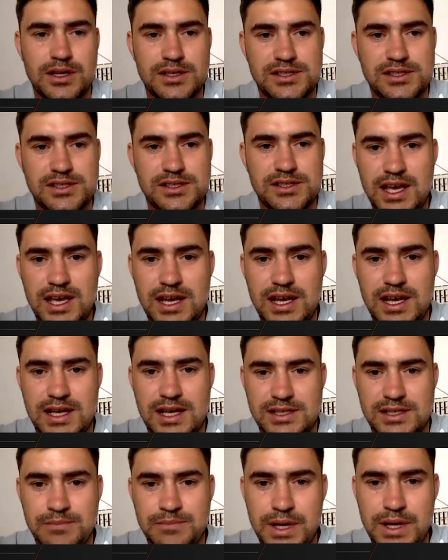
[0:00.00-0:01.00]
see it
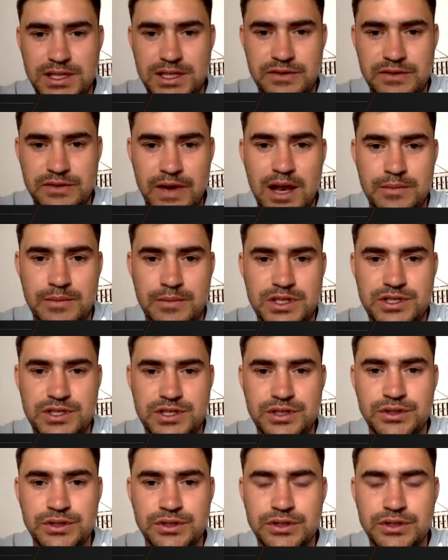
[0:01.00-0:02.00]
as a big development
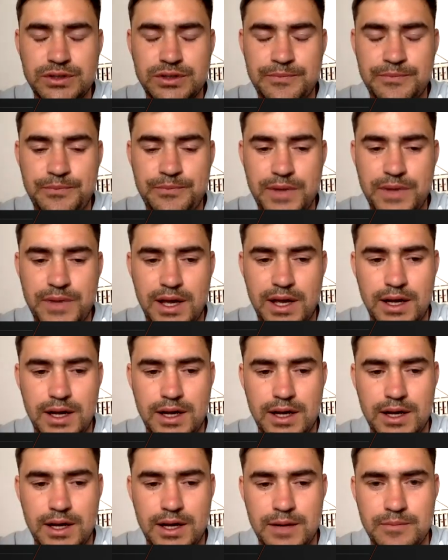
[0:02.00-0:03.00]
tool.
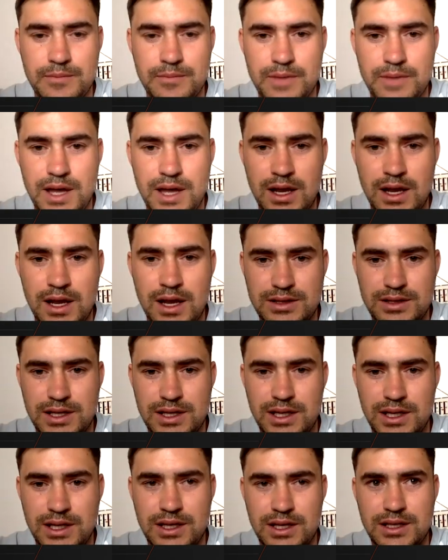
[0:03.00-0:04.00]
And I
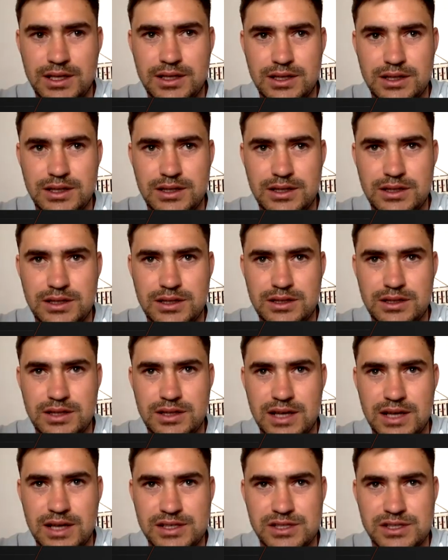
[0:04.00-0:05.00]
think
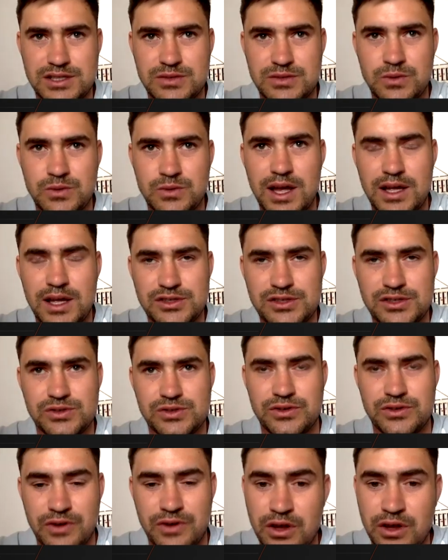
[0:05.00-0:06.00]
that's the way
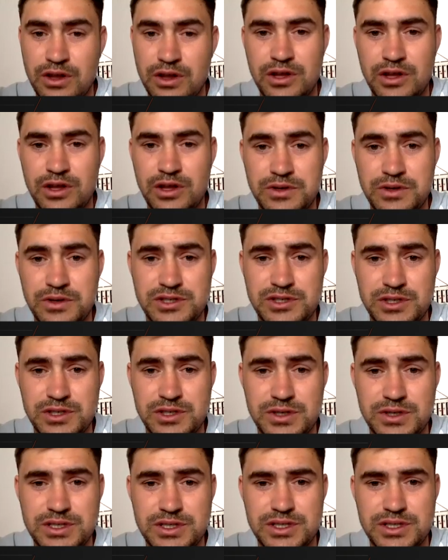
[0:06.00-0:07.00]
sort of other unions
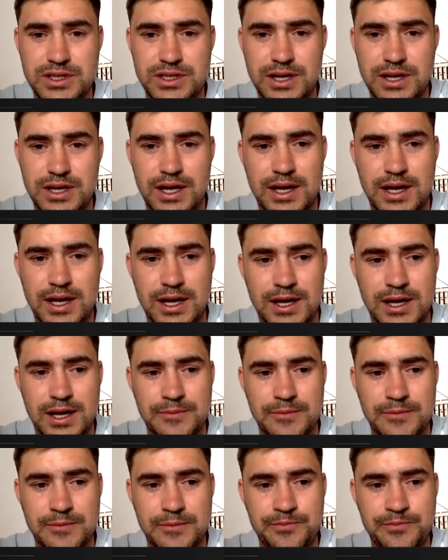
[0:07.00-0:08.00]
do it.
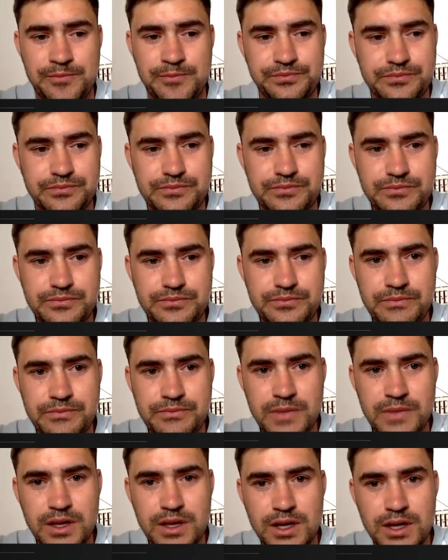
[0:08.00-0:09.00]

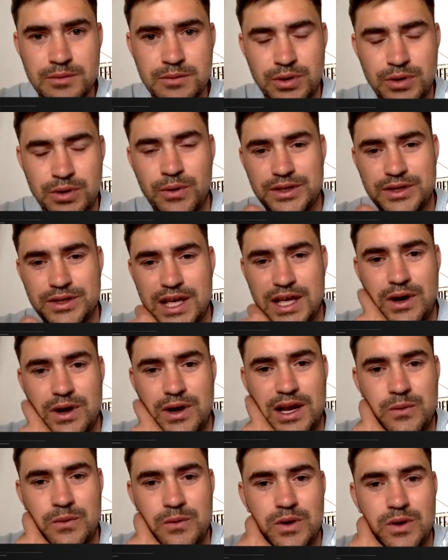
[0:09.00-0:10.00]
But what they
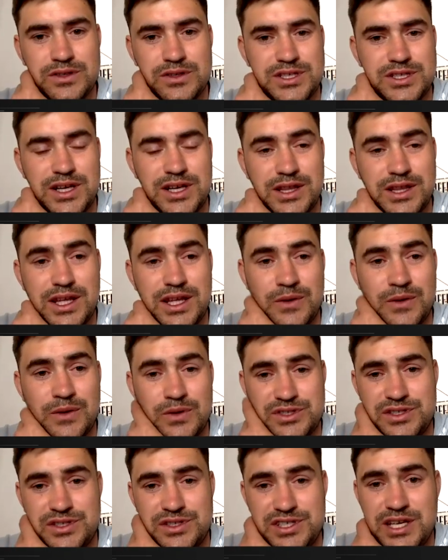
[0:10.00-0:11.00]
really wanted, I think, was
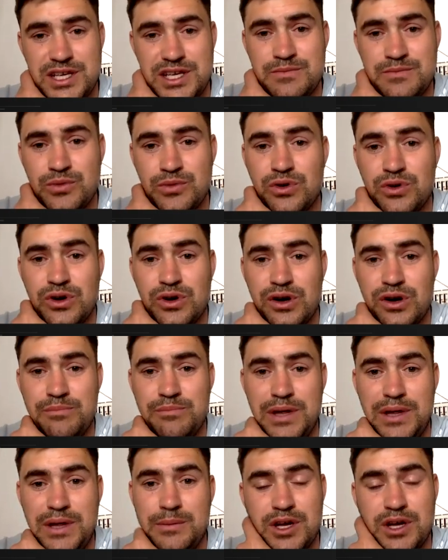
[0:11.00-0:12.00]
to see more
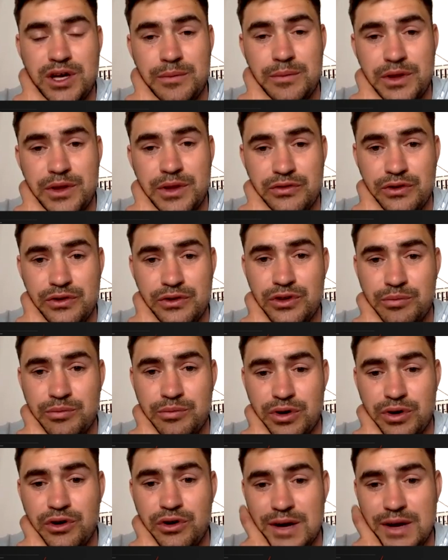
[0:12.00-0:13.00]
people coming through the
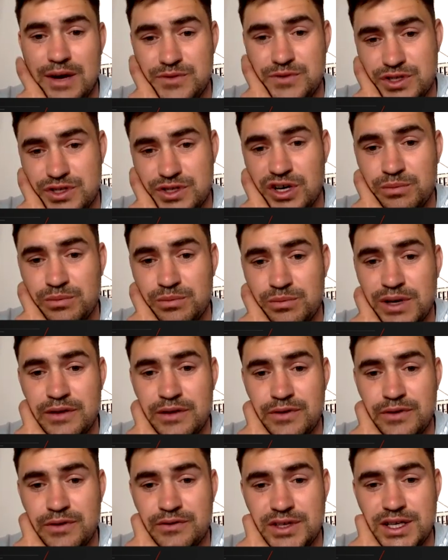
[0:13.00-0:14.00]
program to go play
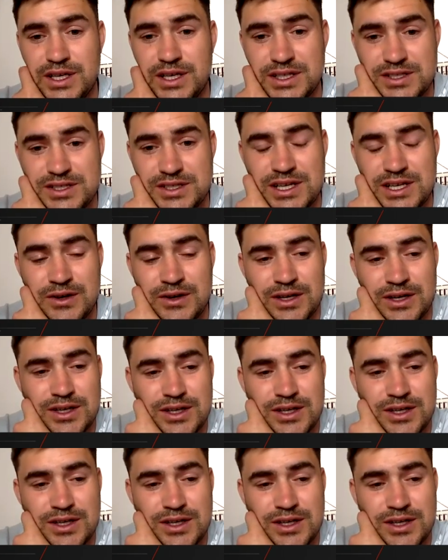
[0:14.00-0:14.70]
15s. Now,